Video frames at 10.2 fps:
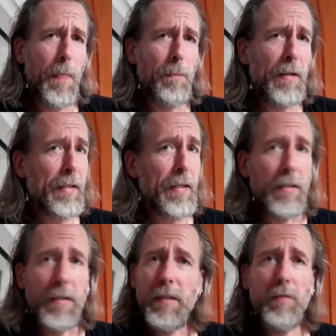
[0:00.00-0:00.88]
But
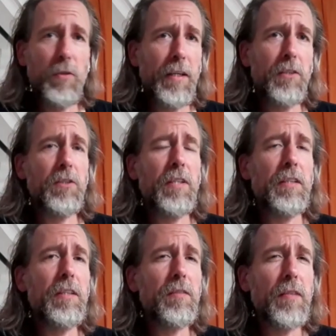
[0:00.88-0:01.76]
again, if you get your
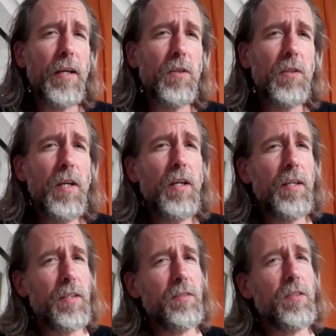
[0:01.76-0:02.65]
techniques down,
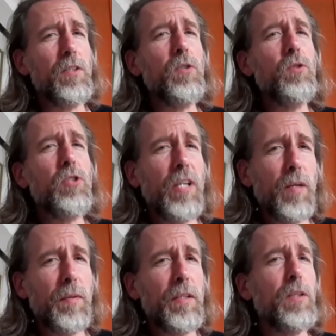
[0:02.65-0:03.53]
it is a huge
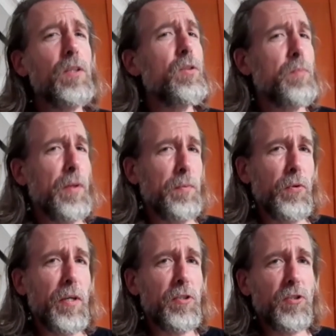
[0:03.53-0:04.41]
help and a good
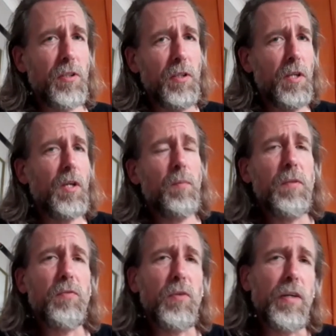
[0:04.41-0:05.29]
preparation
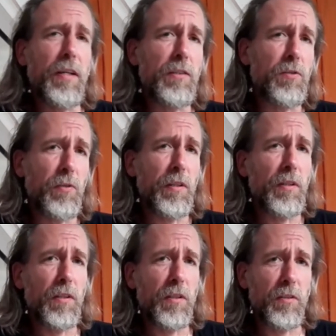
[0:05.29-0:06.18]
before
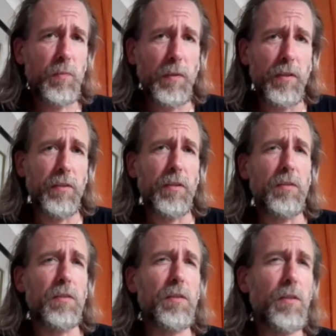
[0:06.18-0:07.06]
entering a sparring
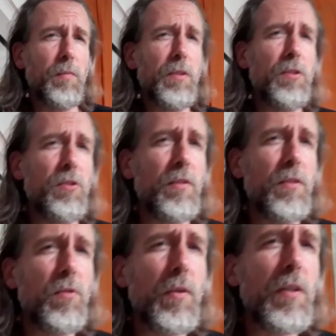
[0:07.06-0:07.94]
or a competition
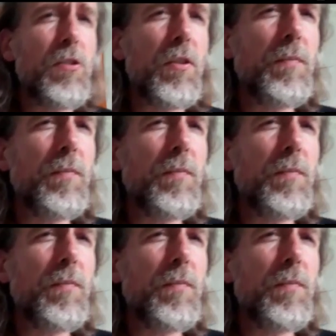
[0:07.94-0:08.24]
situation.